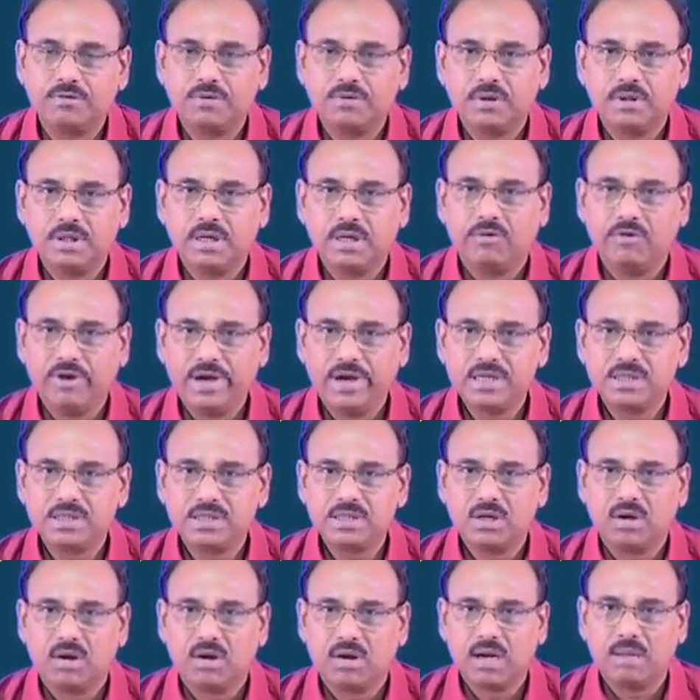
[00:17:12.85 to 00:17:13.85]
the
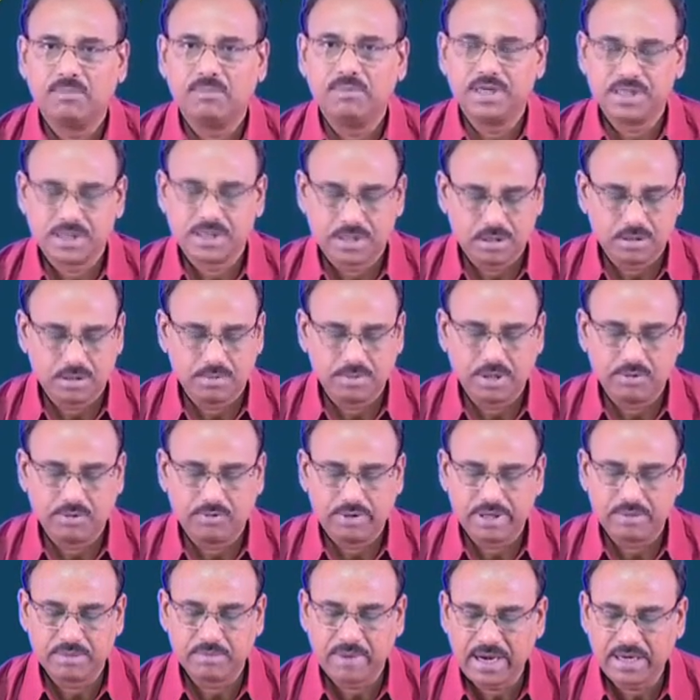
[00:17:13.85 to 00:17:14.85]
weights or updation of the
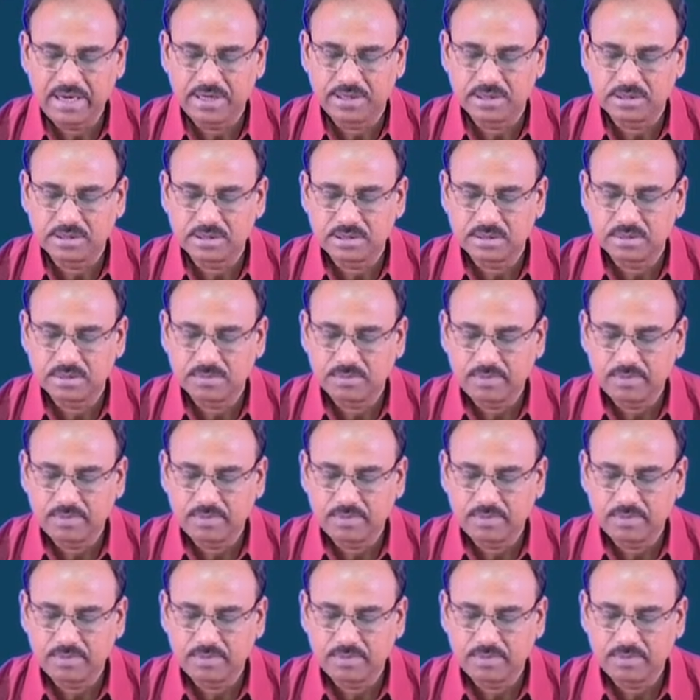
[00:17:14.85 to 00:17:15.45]
weight matrix.